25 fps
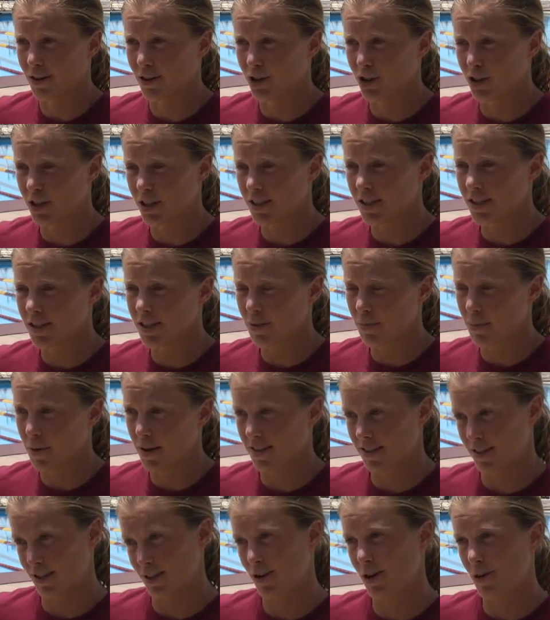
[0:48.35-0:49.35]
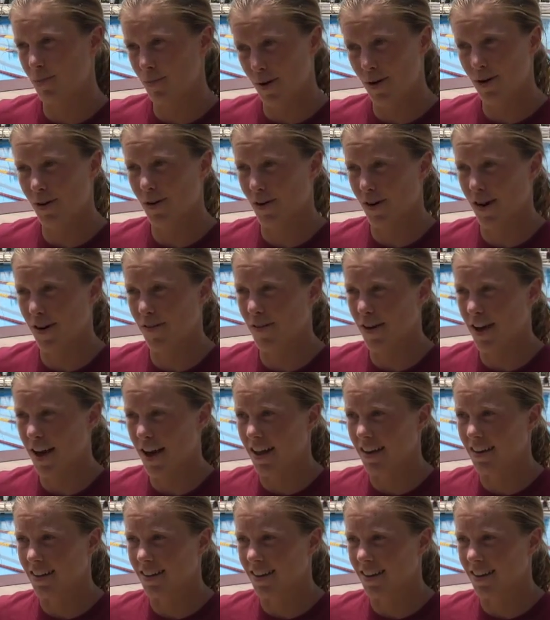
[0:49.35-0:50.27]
She's the best synchro partner I've had,